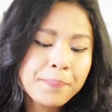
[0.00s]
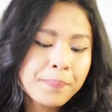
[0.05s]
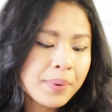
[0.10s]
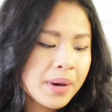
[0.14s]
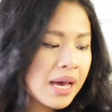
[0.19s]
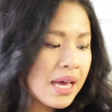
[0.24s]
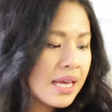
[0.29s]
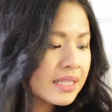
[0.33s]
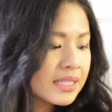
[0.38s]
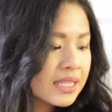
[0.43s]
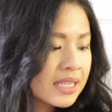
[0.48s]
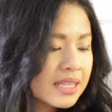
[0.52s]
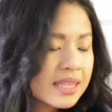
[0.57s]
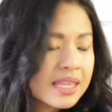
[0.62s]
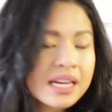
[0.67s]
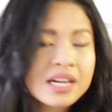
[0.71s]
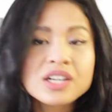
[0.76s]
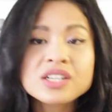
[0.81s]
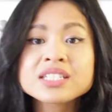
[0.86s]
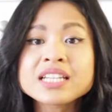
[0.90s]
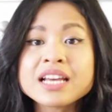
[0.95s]
but
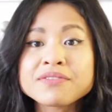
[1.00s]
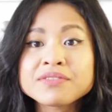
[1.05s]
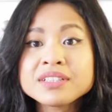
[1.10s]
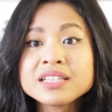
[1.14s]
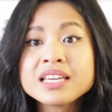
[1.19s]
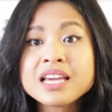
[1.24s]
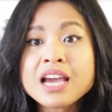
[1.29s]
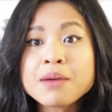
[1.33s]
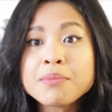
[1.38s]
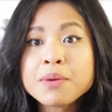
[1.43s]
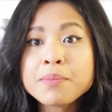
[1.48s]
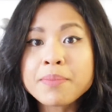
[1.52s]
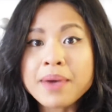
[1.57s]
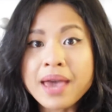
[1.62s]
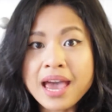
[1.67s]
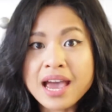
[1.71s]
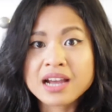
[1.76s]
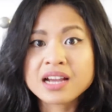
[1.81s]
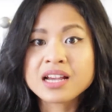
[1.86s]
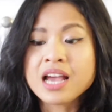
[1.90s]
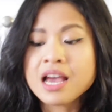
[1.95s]
they're definitely coming
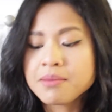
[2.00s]
back.